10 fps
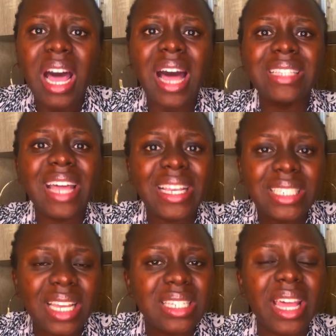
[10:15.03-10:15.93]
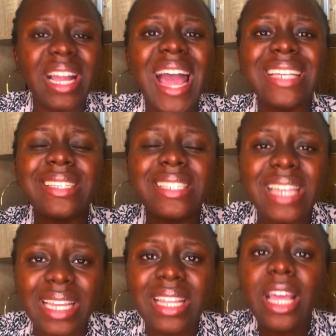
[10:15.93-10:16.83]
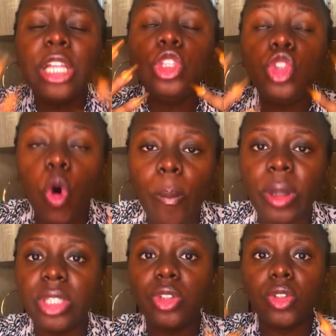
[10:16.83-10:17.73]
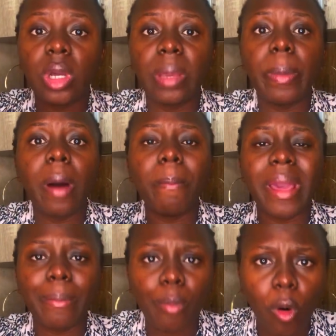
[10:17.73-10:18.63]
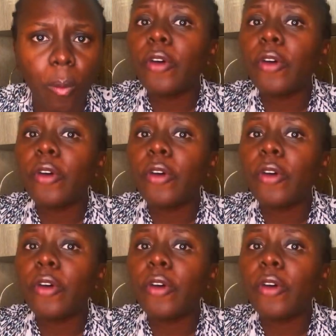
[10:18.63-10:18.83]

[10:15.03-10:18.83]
And Kaisha is like, I said nobody should talk about my mom.